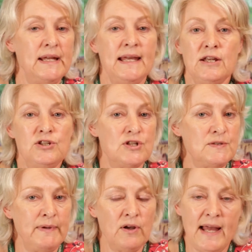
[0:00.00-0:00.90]
It can just
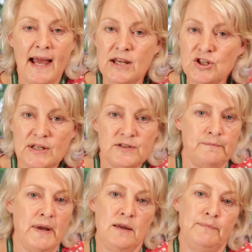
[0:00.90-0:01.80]
be on any sheet of
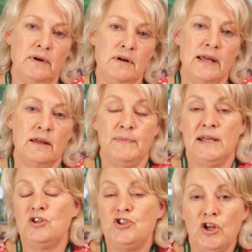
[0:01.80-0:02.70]
paper. It can be in
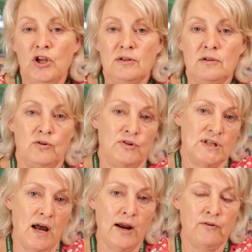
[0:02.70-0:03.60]
a journal or a
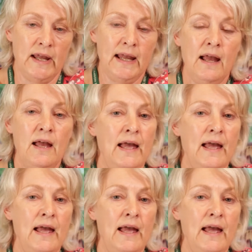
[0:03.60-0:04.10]
diary.